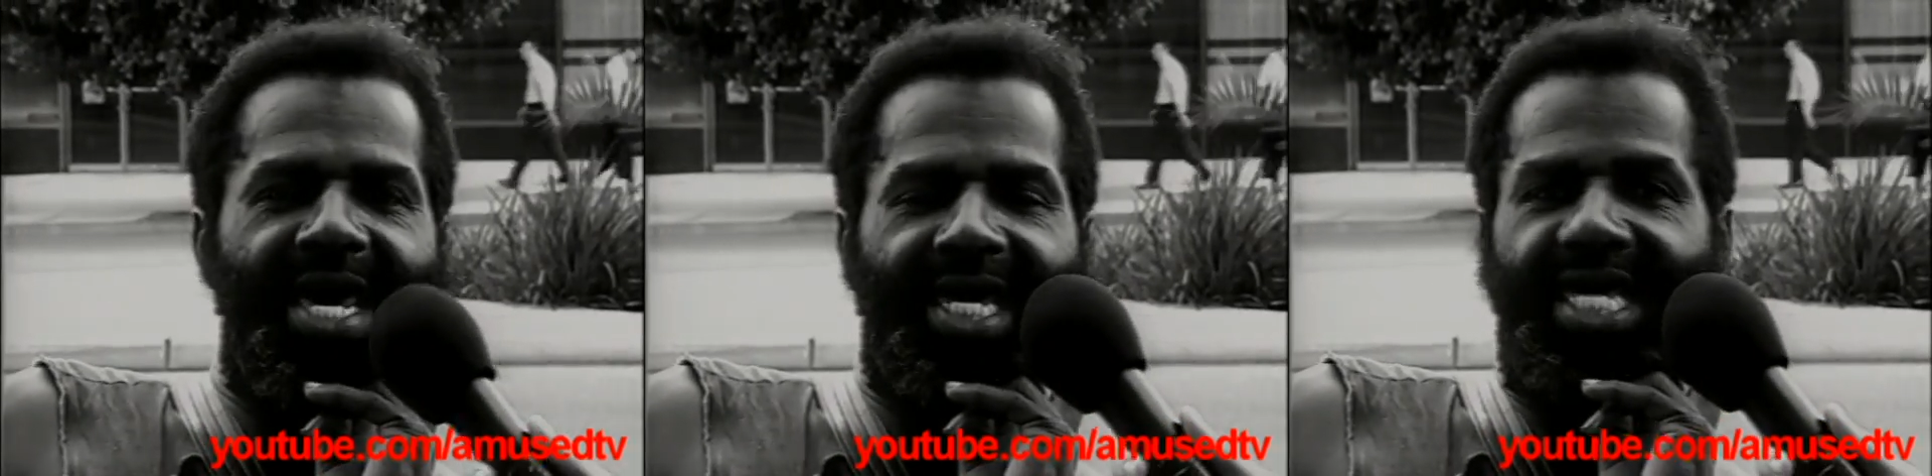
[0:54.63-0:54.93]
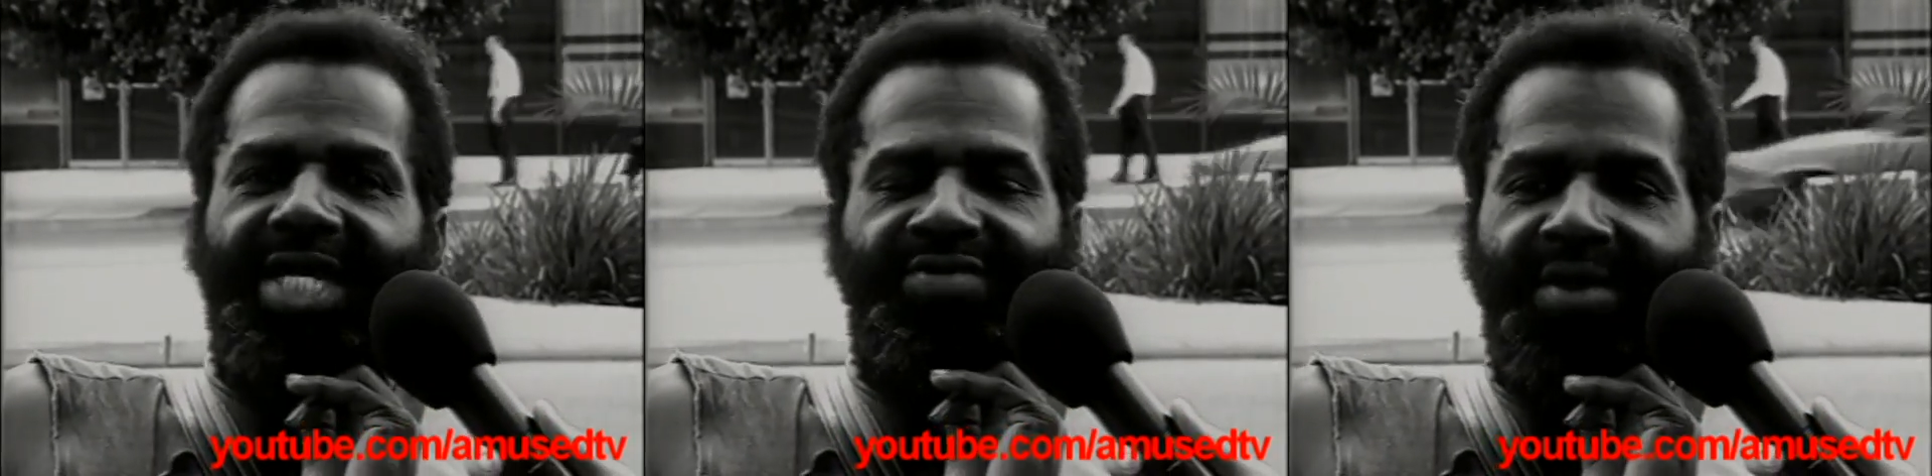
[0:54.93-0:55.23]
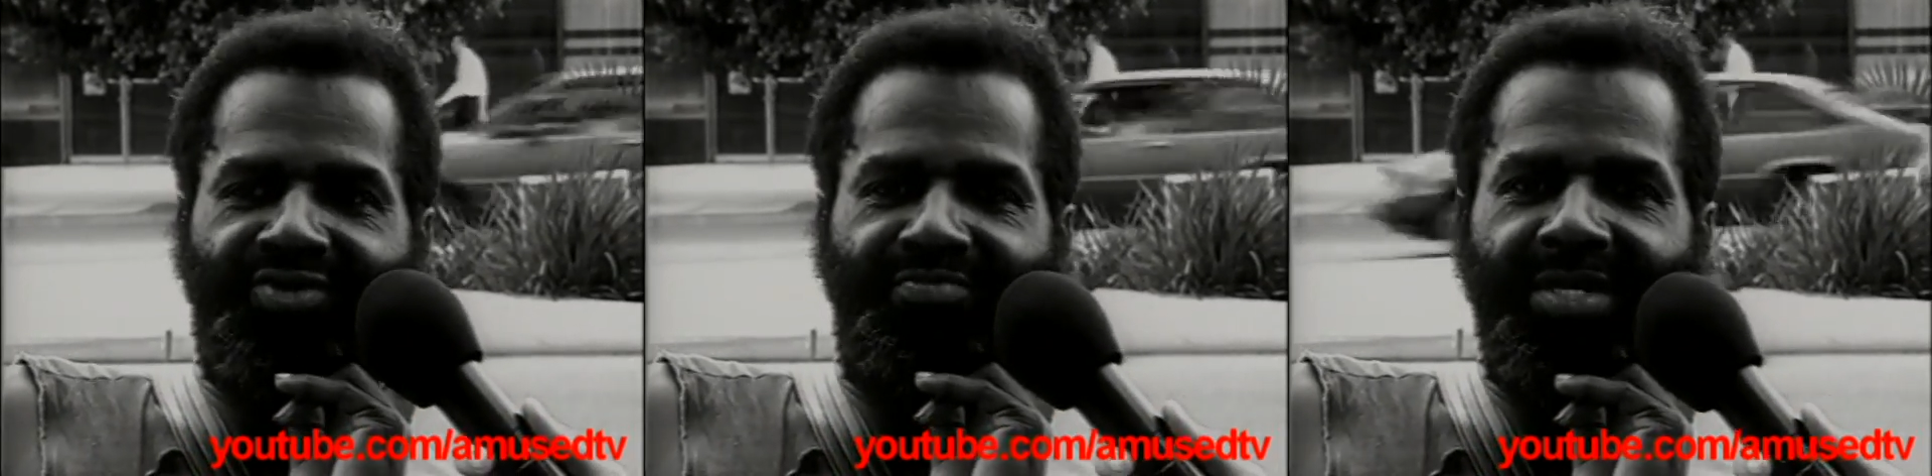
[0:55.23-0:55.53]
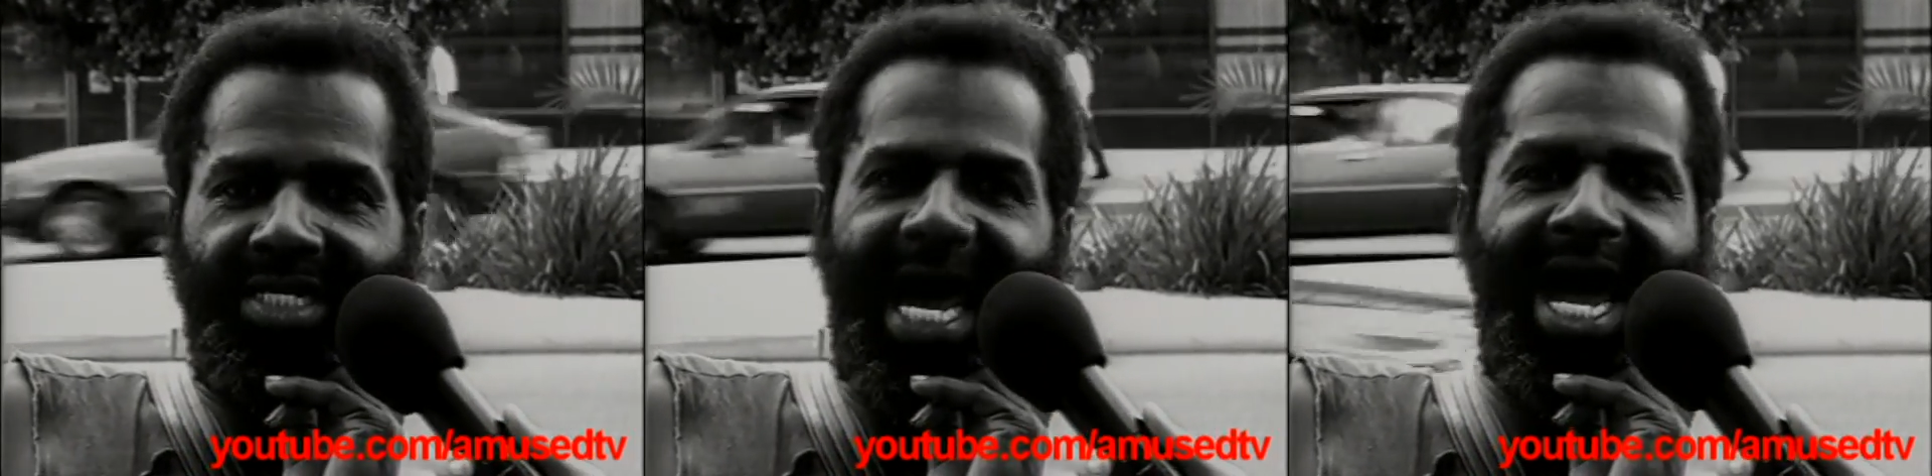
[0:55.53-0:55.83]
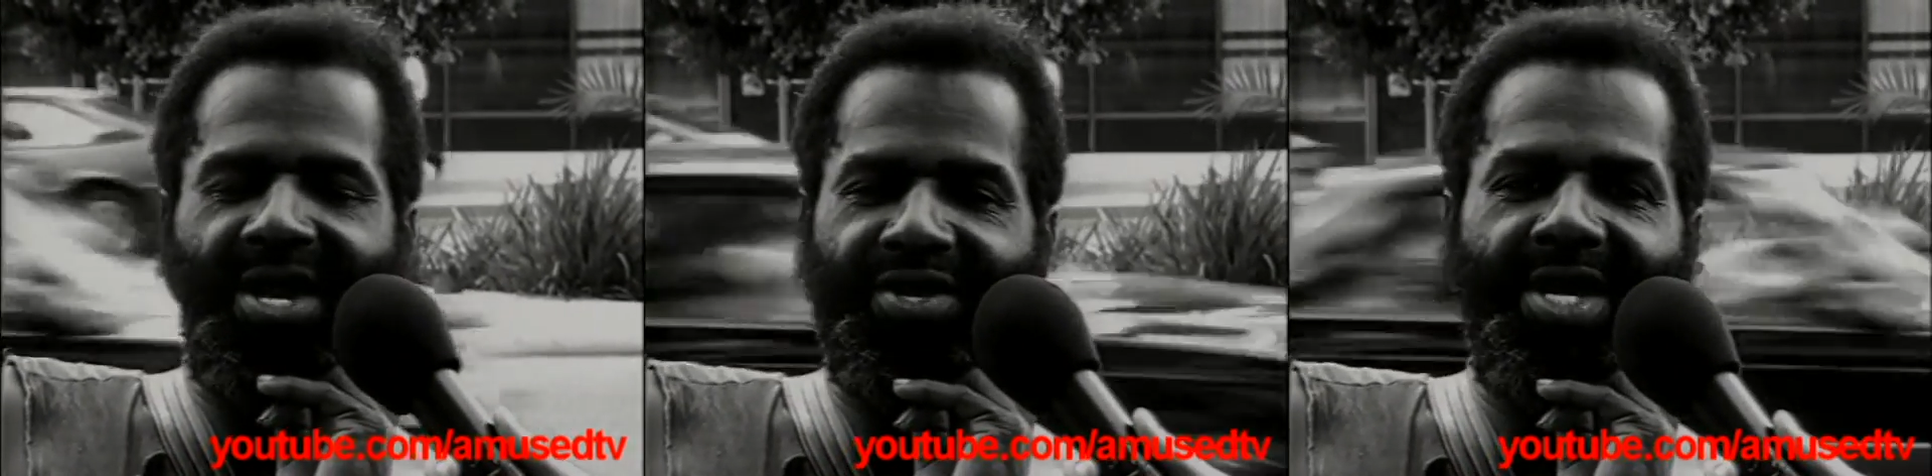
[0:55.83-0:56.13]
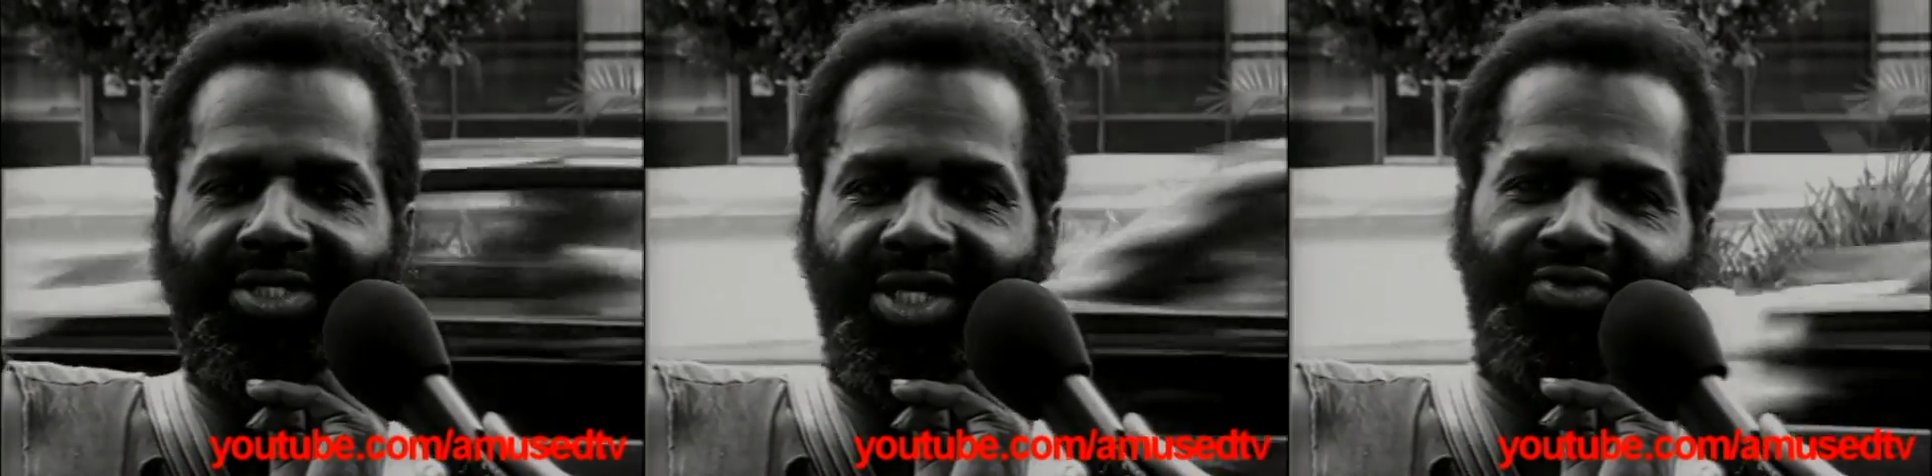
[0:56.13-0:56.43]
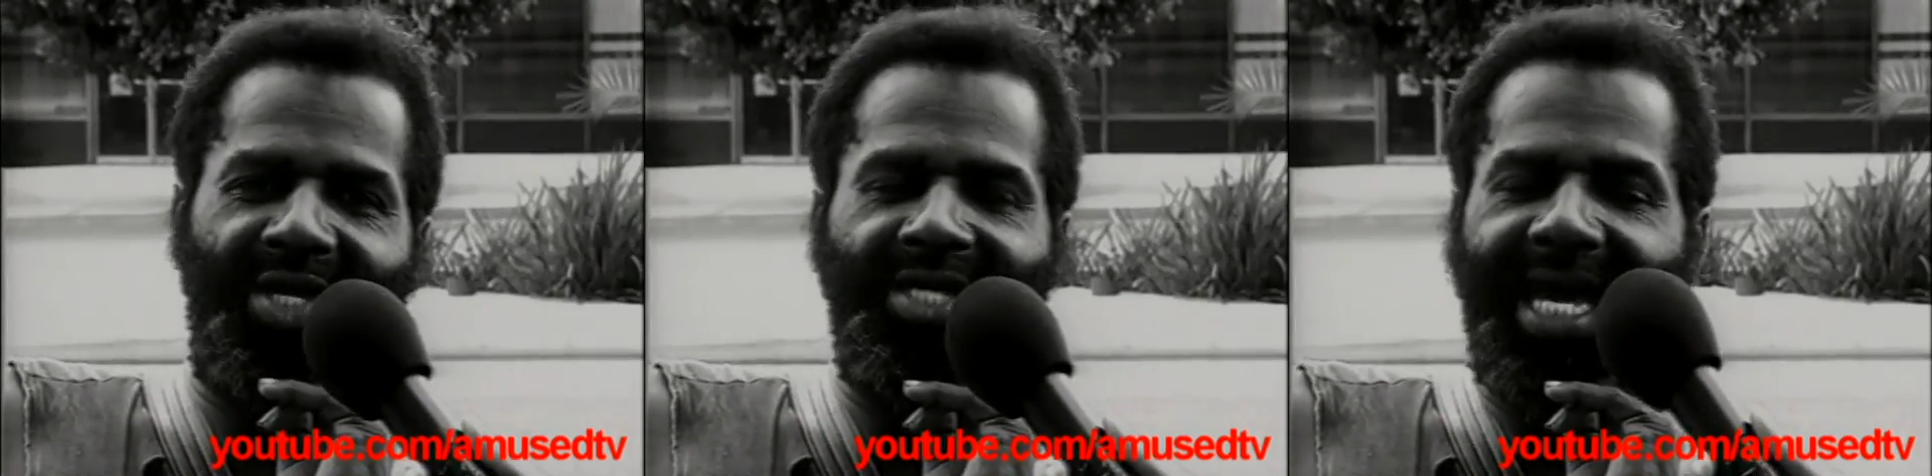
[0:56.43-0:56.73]
It interests me and ideas and
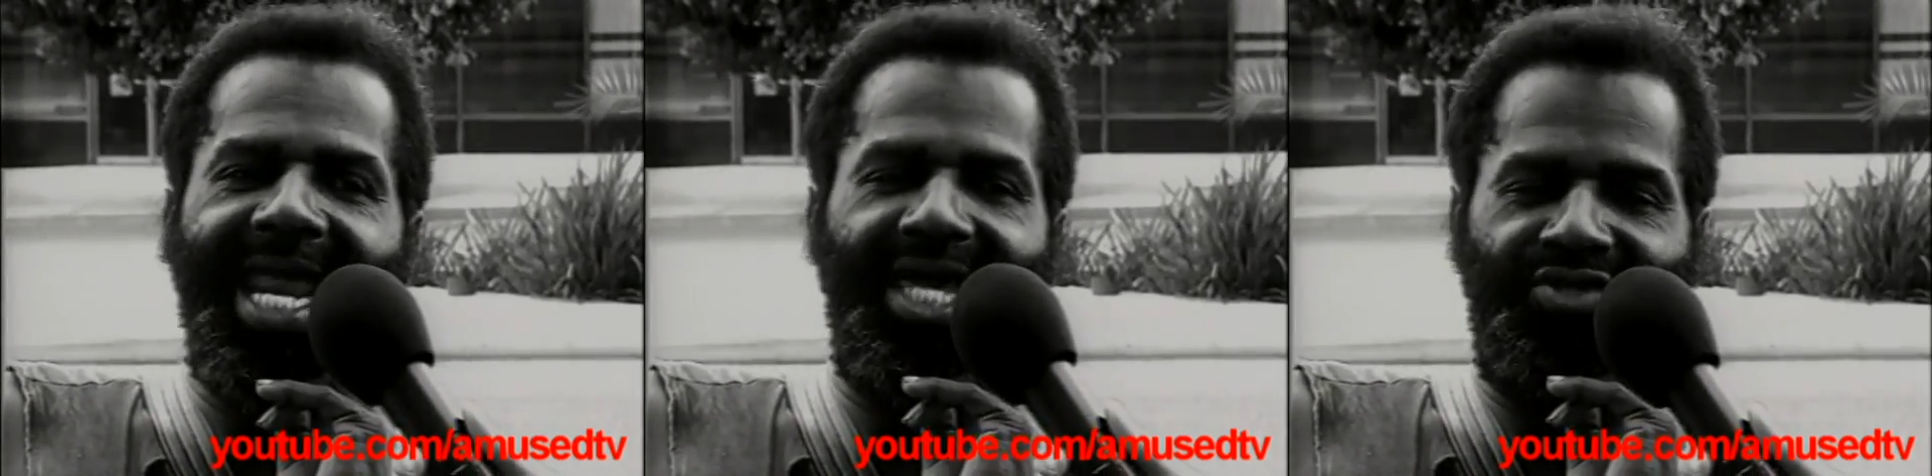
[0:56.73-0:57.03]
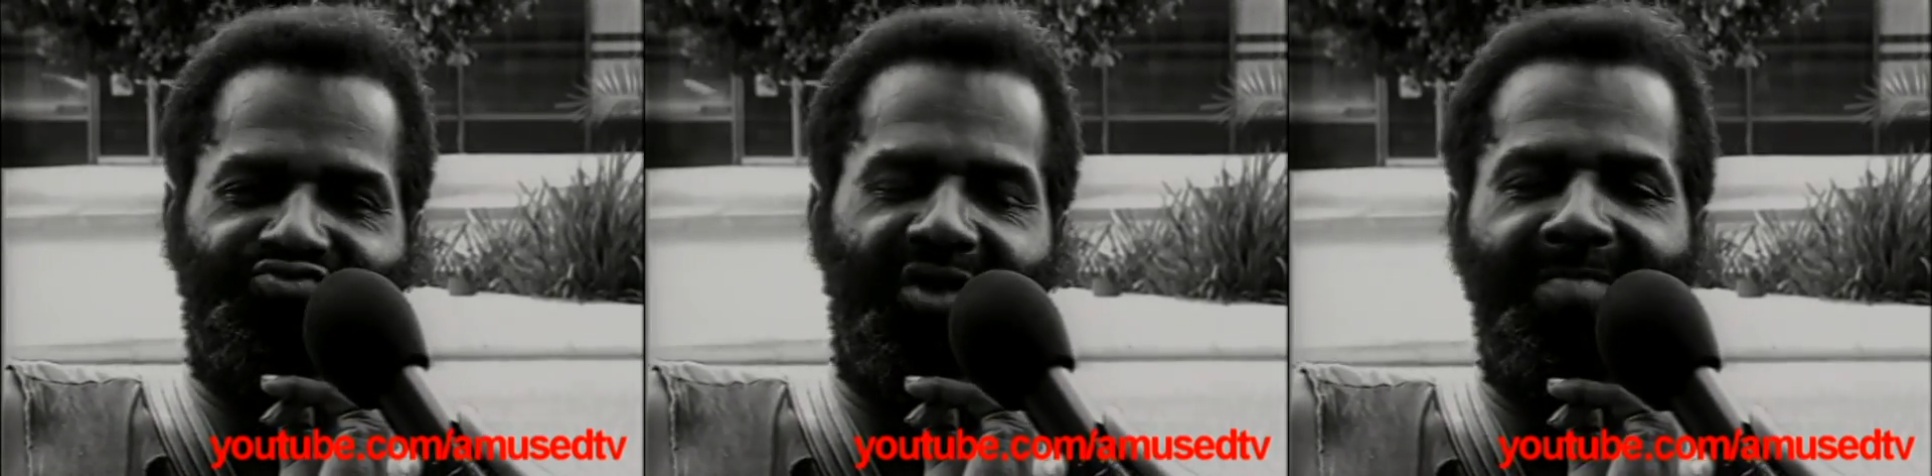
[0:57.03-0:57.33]
things. I like dreaming.